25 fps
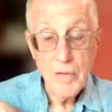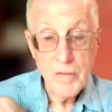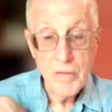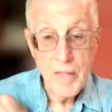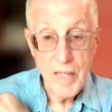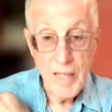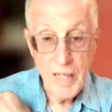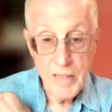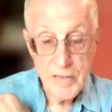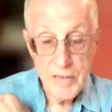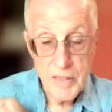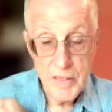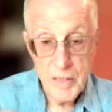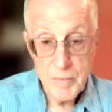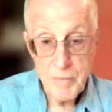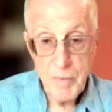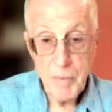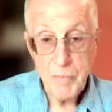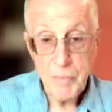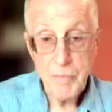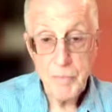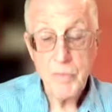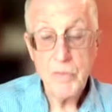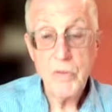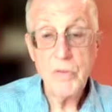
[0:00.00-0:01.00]
they had to come
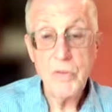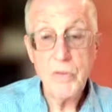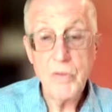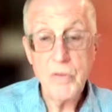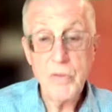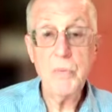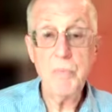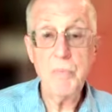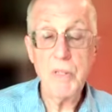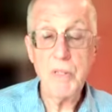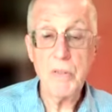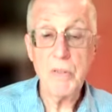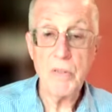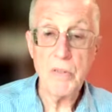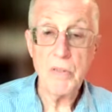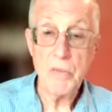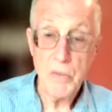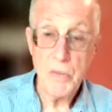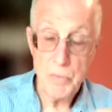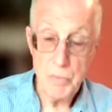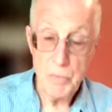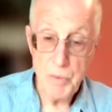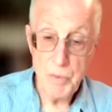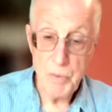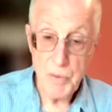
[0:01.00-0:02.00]
up with a new bill. A
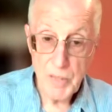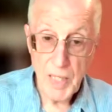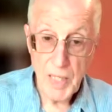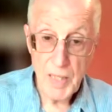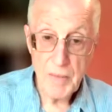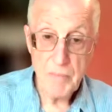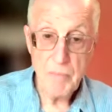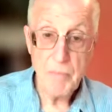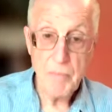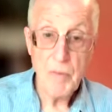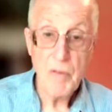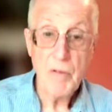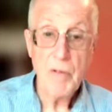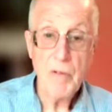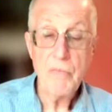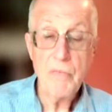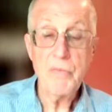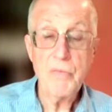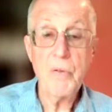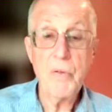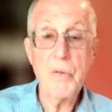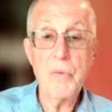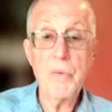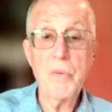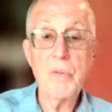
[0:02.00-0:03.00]
new bill came
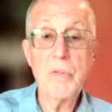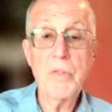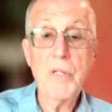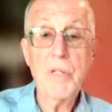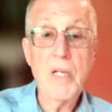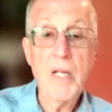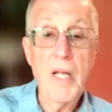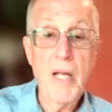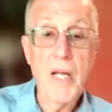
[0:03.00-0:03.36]
forward,